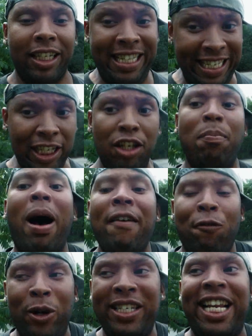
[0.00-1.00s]
This is my
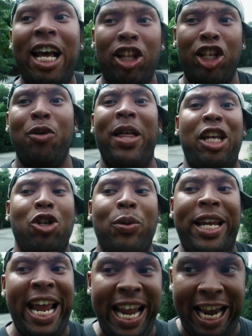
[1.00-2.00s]
voice telling you that you
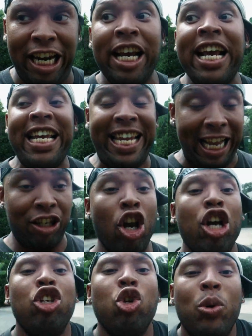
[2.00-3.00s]
can.
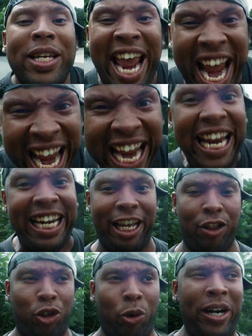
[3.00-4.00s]
Yes, you can
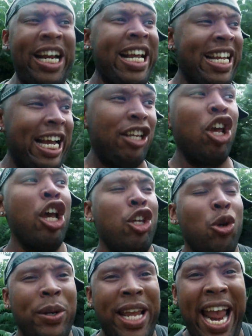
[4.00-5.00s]
get through it. Yes,
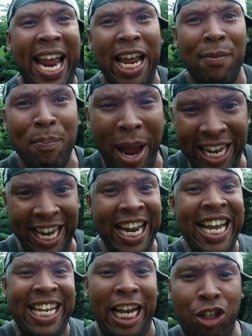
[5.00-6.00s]
you can make it.
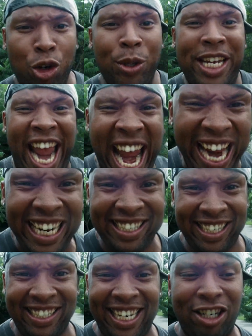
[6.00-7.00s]
Yes, you can
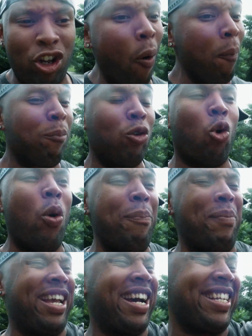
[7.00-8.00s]
succeed. Don't
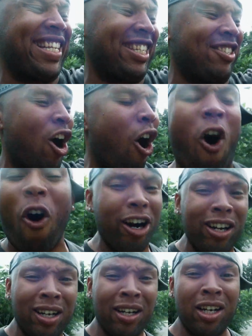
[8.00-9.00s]
quit because it's
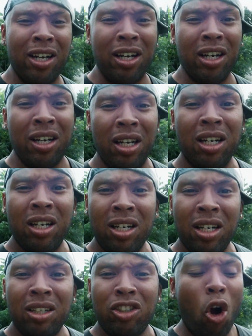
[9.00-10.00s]
hard.
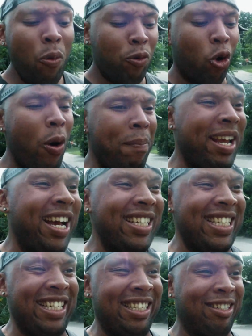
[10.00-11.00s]
Don't quit
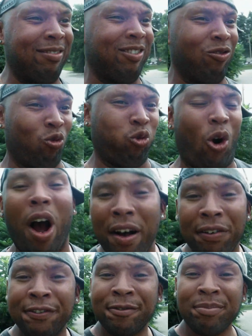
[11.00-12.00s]
because it's
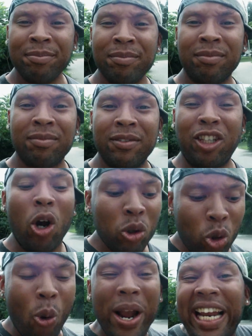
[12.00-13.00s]
rough.
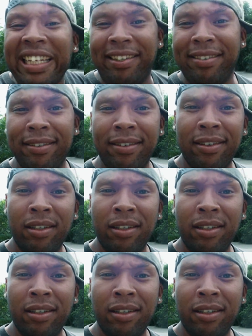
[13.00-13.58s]
Don't quit.